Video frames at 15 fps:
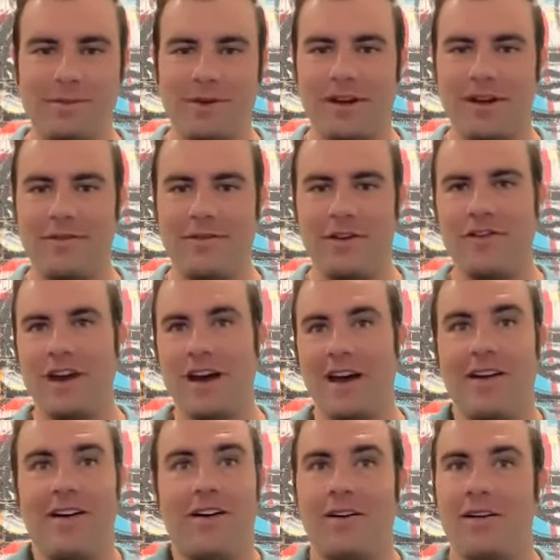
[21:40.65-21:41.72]
But if you've
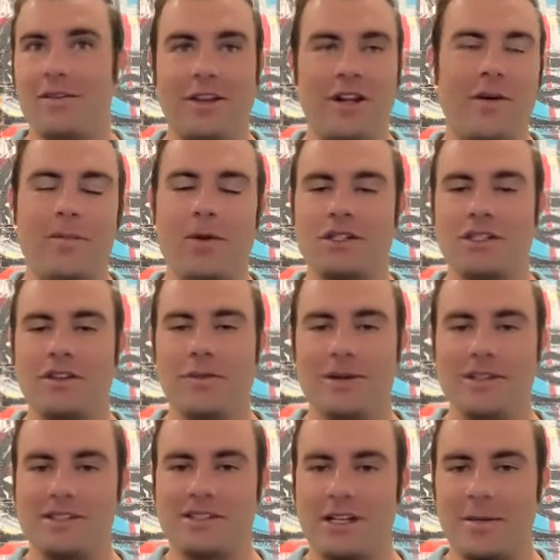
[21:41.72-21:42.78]
got, most of your
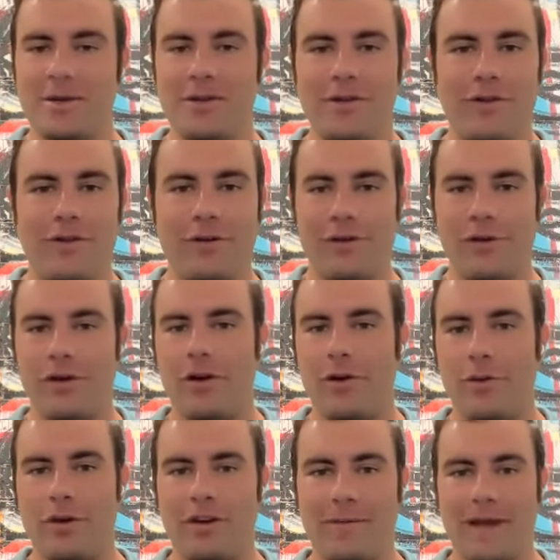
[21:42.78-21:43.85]
business coming through referral
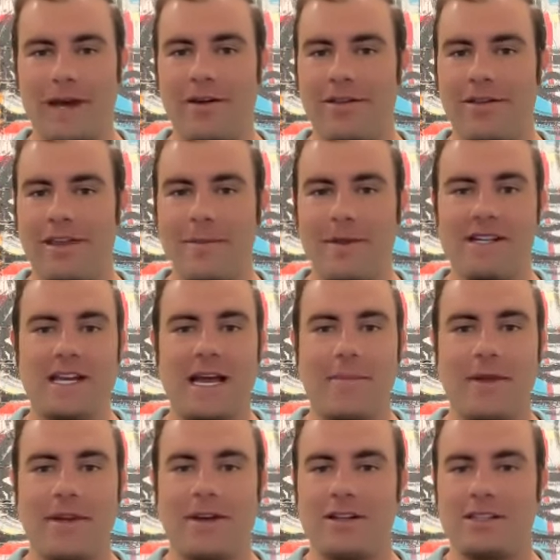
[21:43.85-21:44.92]
and word of mouth, that means
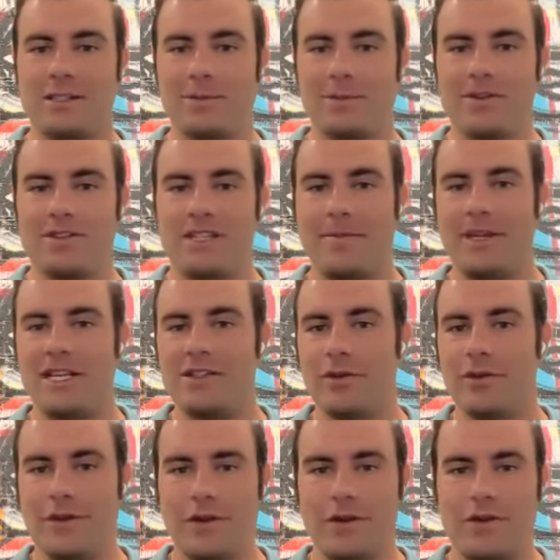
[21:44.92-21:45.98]
happy customers, that means
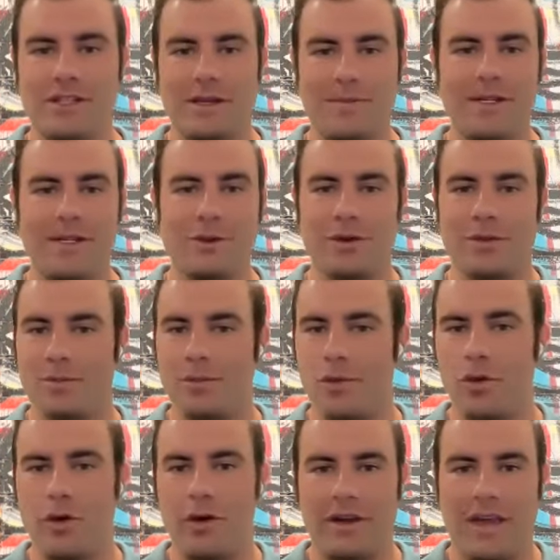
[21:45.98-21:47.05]
reviews, that means
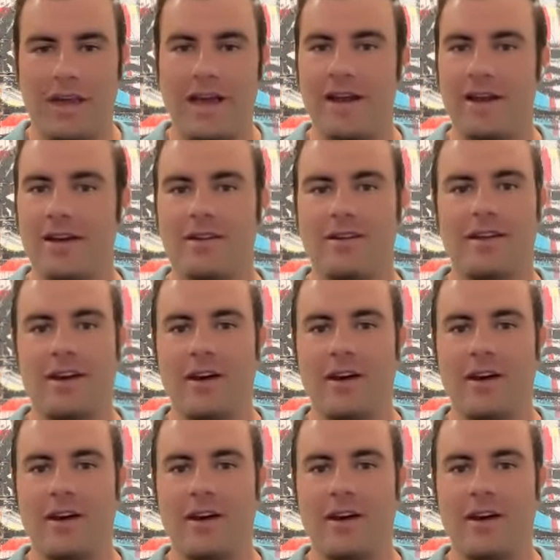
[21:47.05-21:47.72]
more organic,